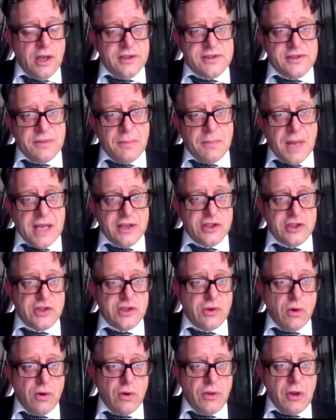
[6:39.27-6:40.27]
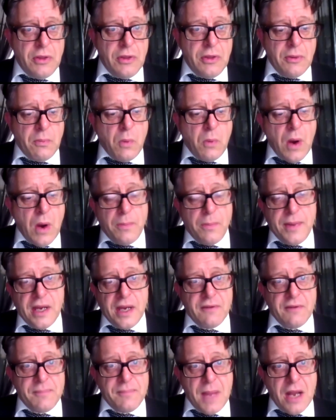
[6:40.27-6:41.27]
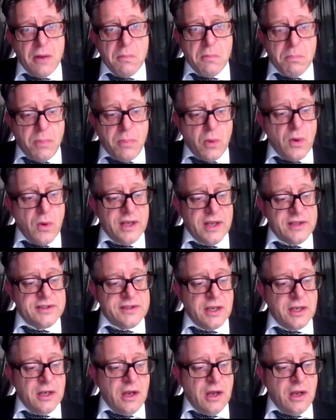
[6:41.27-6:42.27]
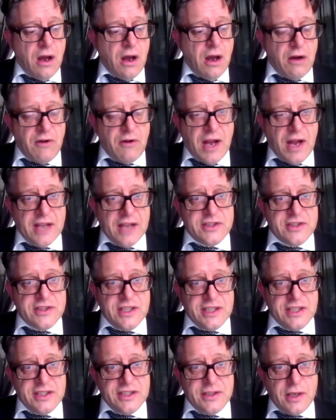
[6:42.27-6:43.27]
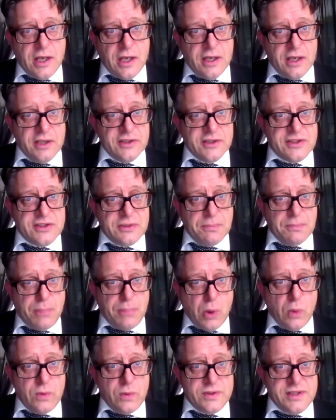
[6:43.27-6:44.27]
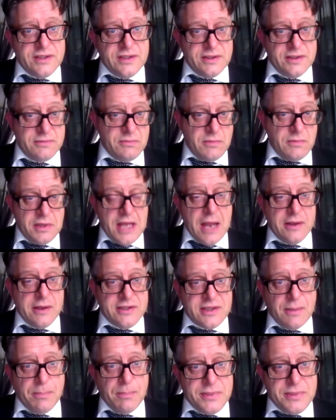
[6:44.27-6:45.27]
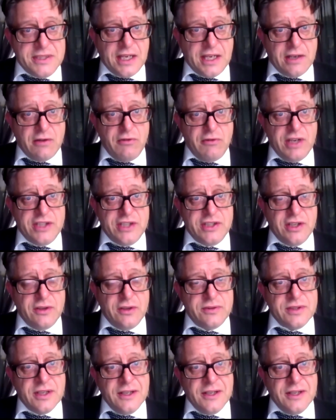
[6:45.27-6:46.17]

to make sure that the well-being of men and boys are actually supported, and there's some particular issues.